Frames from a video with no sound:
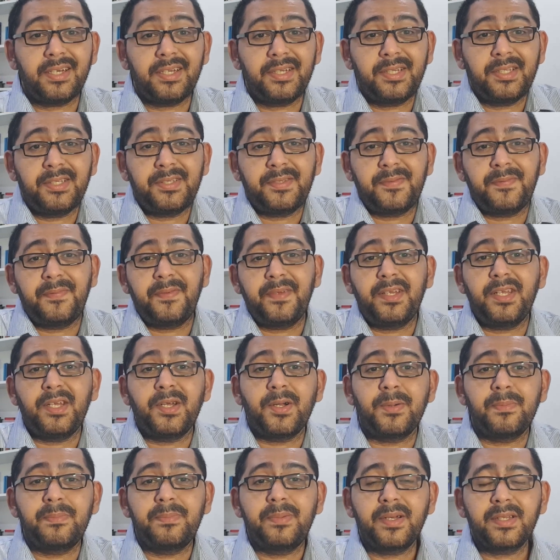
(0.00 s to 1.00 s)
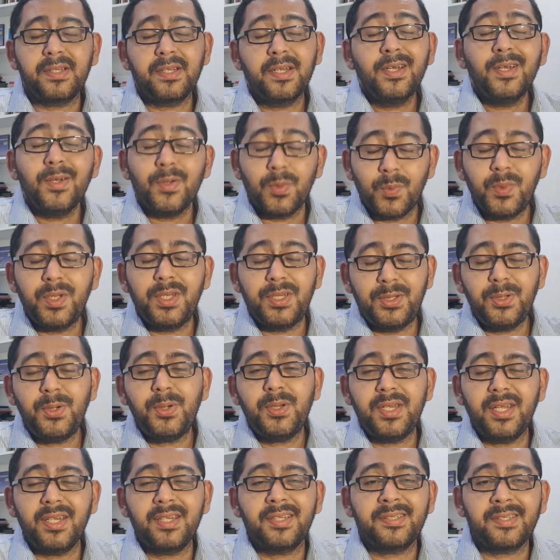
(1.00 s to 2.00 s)
in this video, but we do
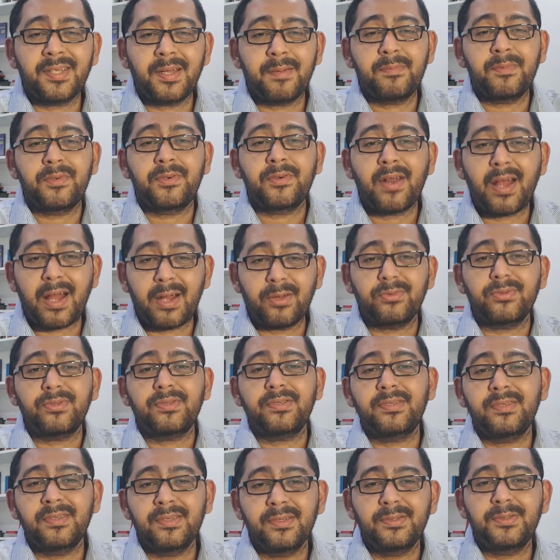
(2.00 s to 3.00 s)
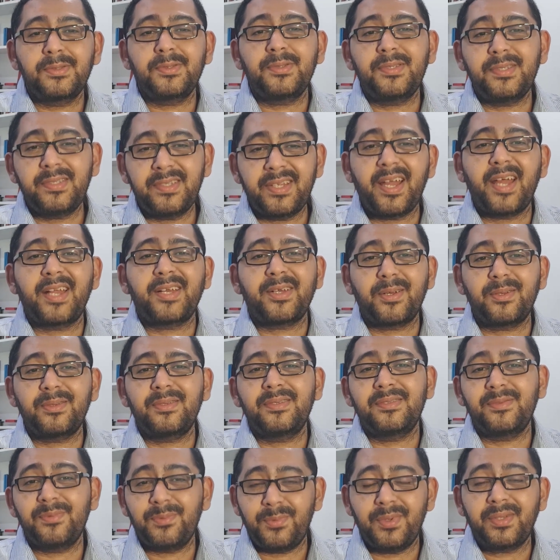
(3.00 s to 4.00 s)
need some grounds to stand
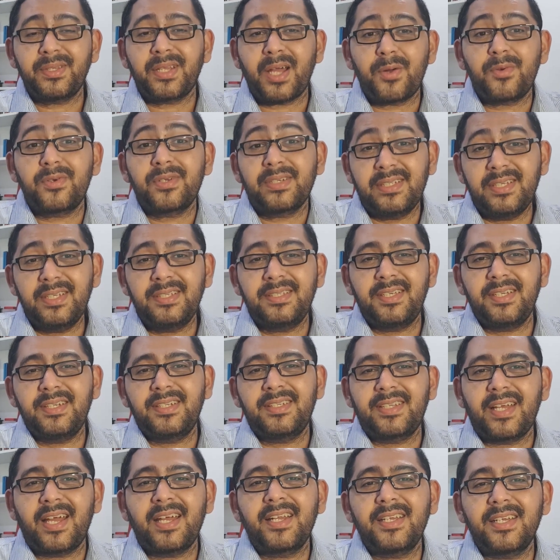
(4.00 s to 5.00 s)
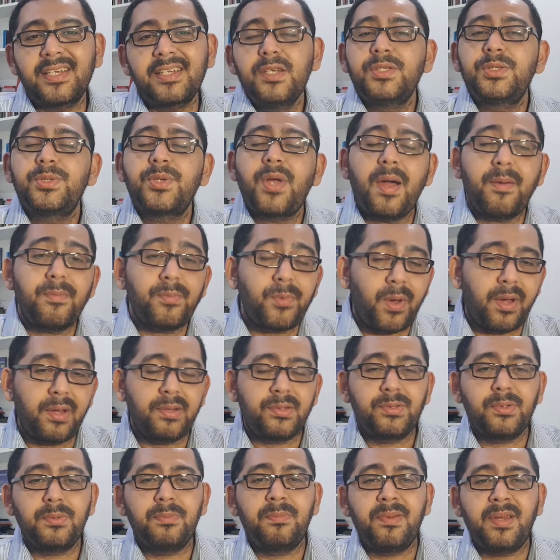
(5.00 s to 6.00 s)
on with our teaching technique. So I'm going
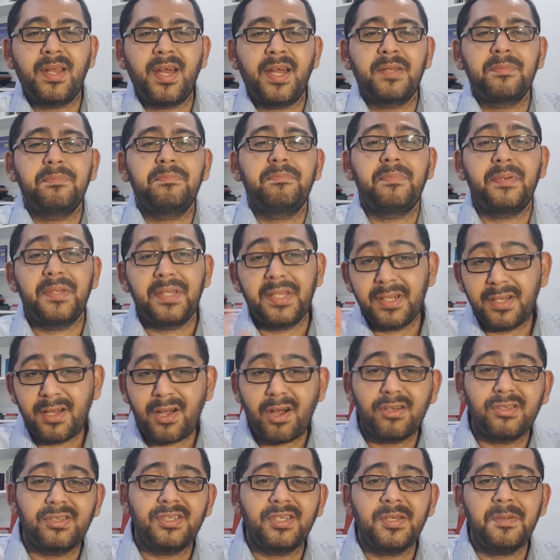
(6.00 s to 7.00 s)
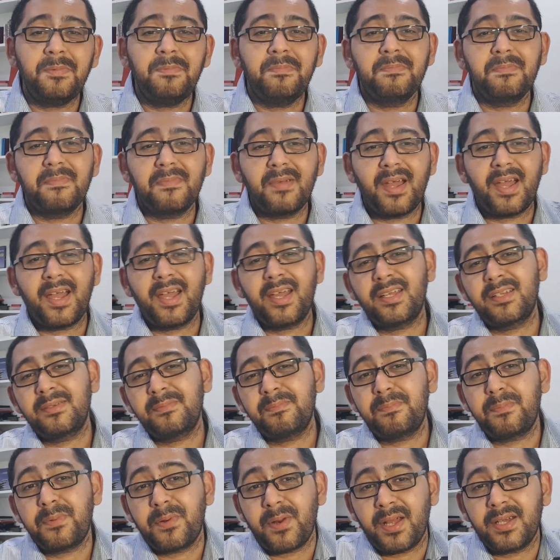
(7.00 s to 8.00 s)
to blend pedagogy
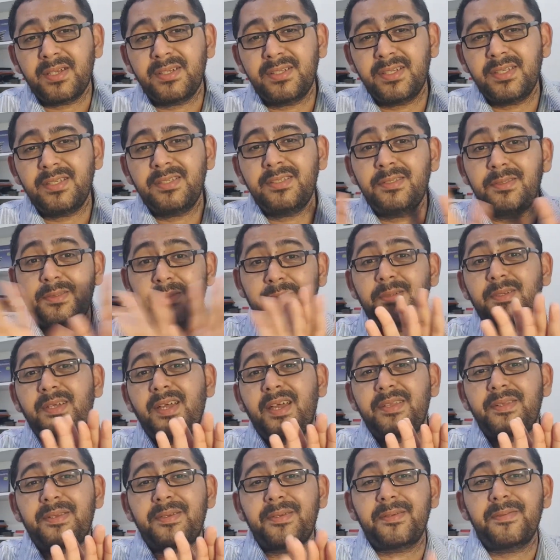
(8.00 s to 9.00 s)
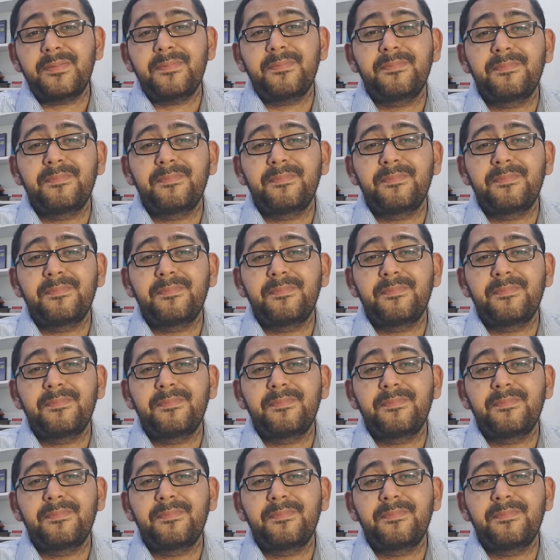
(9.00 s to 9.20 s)
and practice together.